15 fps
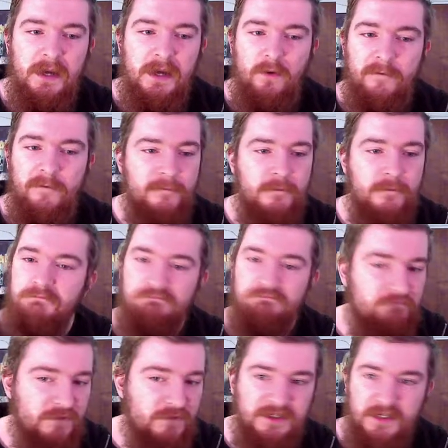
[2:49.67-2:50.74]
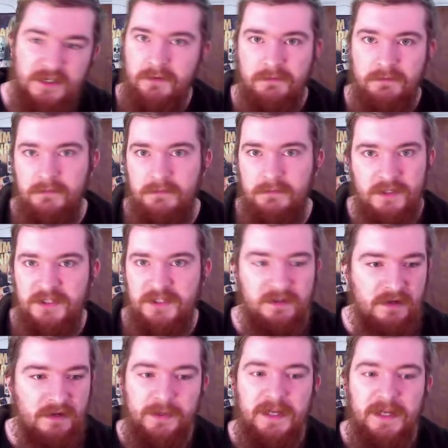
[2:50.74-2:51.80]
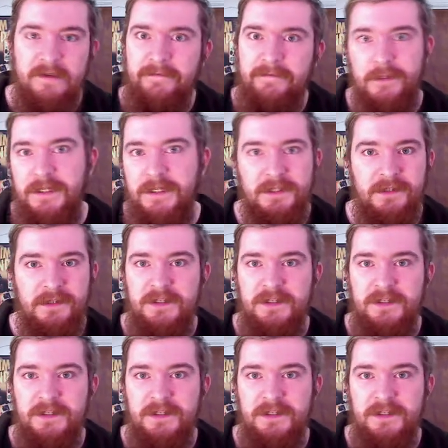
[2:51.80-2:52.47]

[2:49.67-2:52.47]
Awful, just completely avoid,